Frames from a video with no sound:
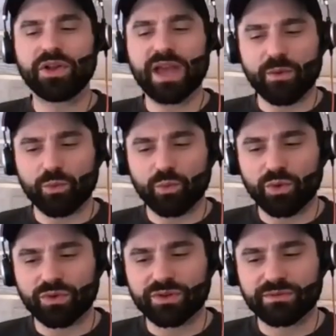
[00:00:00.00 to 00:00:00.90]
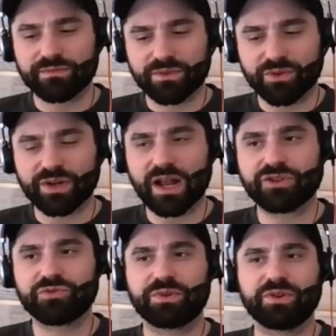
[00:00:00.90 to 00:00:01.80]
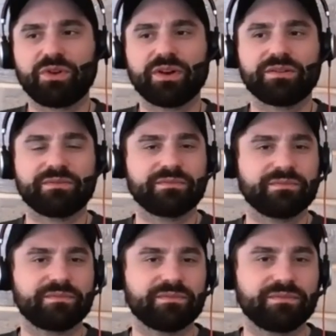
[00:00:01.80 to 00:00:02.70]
yeah, you're an entrepreneur. Bring, yeah,